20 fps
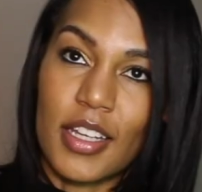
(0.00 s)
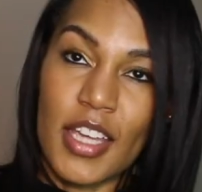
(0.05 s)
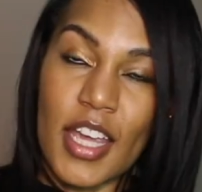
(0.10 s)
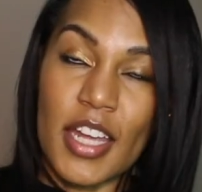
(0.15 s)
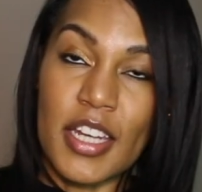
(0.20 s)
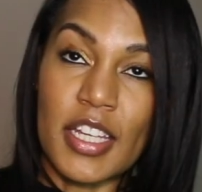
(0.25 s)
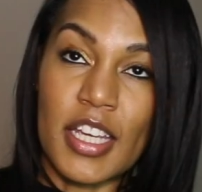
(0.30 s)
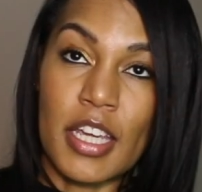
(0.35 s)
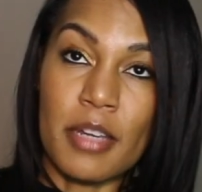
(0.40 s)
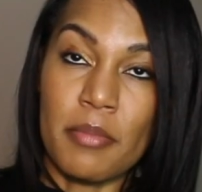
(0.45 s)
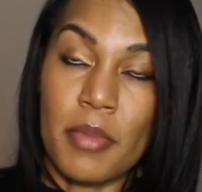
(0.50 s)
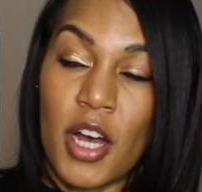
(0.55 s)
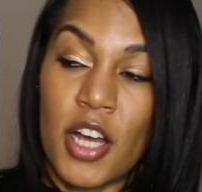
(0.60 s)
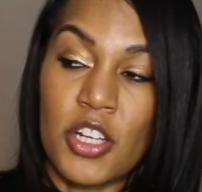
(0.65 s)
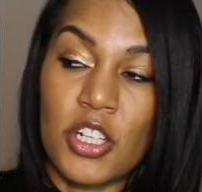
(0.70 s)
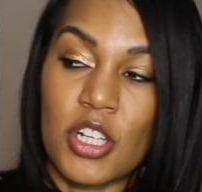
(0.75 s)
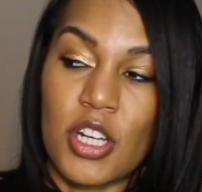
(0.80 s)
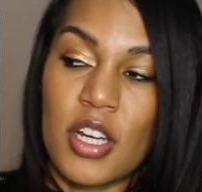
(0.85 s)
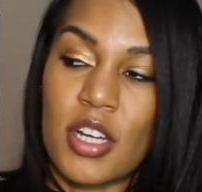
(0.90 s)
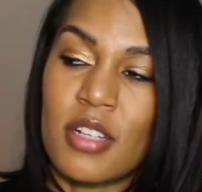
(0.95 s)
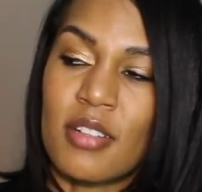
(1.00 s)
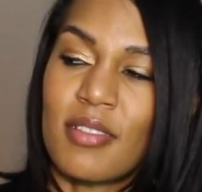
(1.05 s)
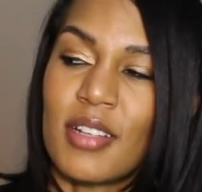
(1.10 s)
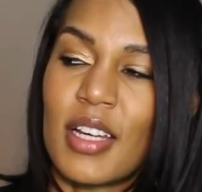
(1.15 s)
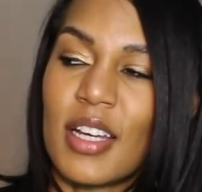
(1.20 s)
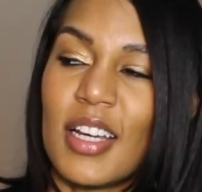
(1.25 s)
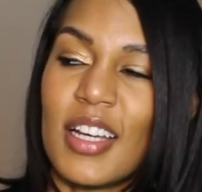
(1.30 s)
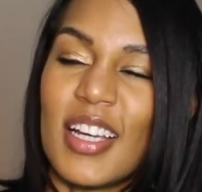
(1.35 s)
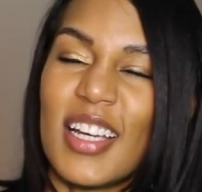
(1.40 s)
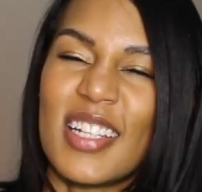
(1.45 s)
candy cane matcha.
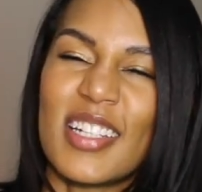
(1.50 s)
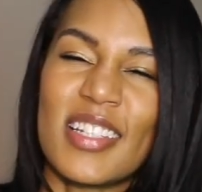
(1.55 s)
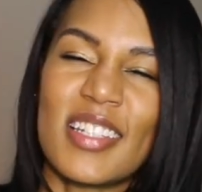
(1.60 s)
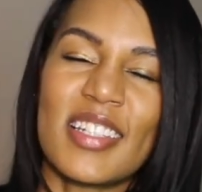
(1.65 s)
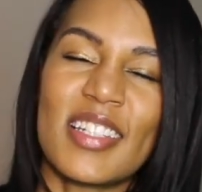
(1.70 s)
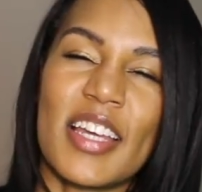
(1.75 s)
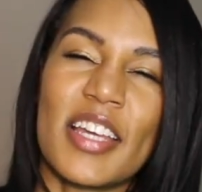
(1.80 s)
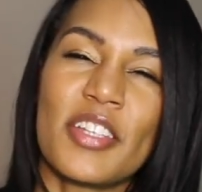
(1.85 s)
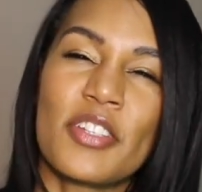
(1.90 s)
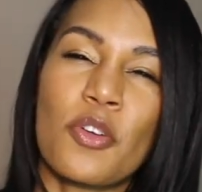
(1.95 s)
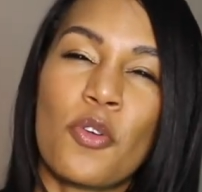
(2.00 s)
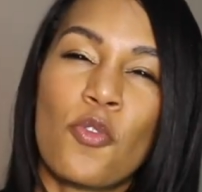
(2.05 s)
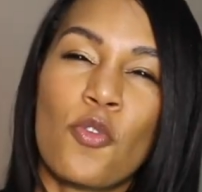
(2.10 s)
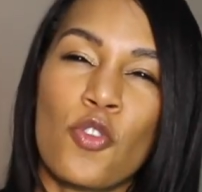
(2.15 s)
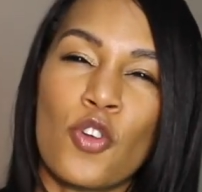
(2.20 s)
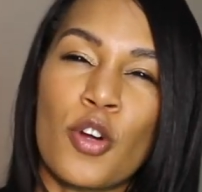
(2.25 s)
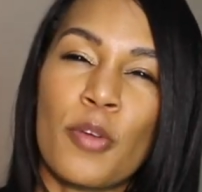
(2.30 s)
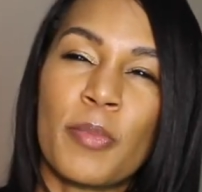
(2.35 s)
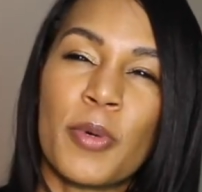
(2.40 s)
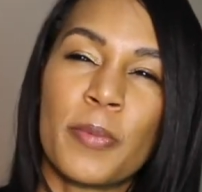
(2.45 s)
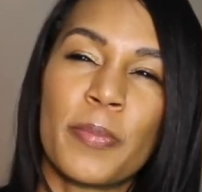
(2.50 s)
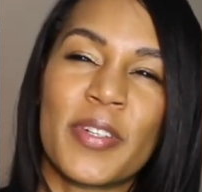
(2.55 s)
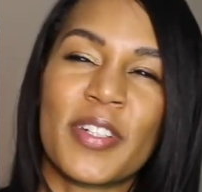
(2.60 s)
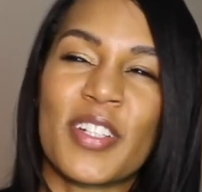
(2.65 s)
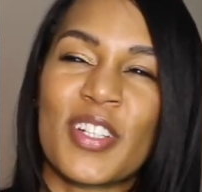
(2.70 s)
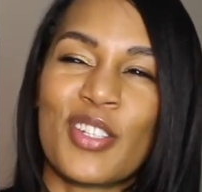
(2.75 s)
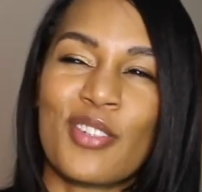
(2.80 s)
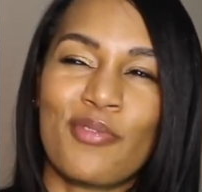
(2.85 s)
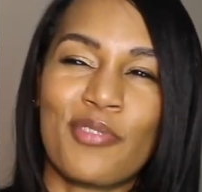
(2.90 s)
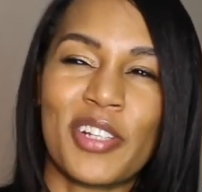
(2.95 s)
It doesn't taste horrible, but
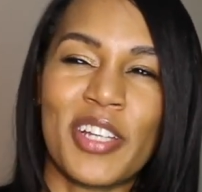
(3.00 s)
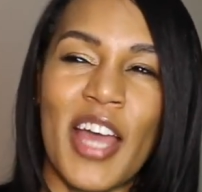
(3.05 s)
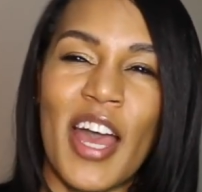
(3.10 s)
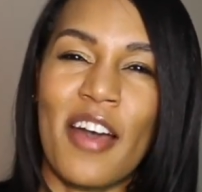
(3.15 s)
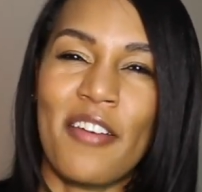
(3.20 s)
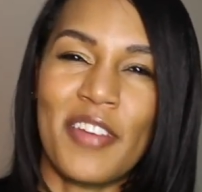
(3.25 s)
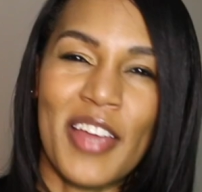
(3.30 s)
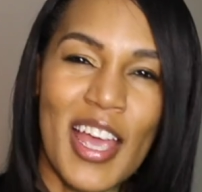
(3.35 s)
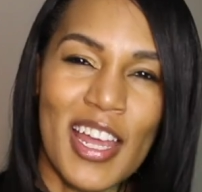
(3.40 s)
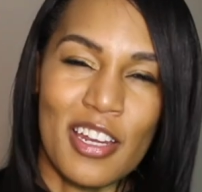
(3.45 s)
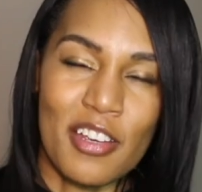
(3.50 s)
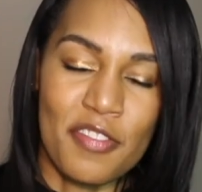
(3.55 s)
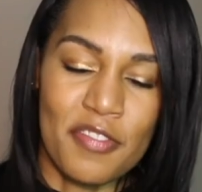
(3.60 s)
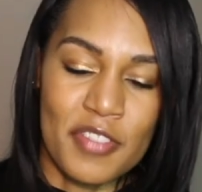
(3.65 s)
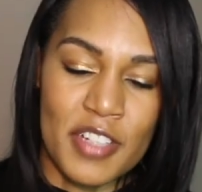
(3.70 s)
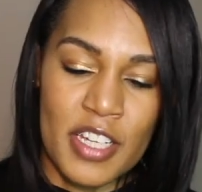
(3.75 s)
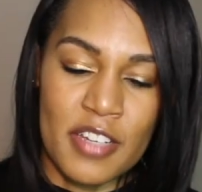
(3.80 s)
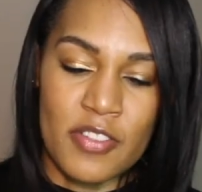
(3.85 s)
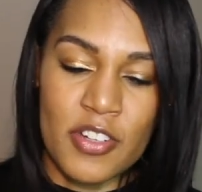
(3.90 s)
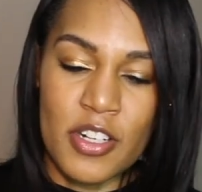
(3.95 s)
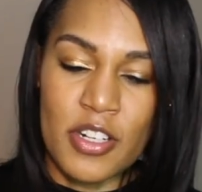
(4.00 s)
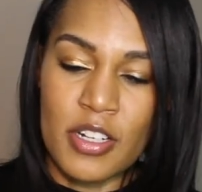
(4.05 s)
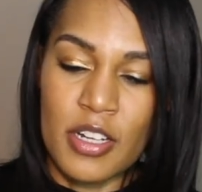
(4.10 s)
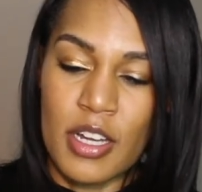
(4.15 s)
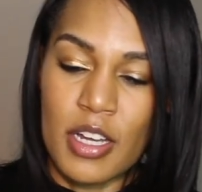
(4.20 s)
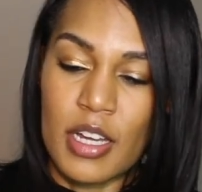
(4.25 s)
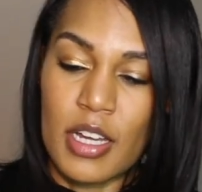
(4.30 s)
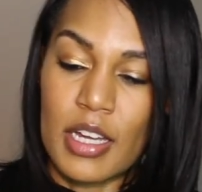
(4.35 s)
it doesn't really have any flavor.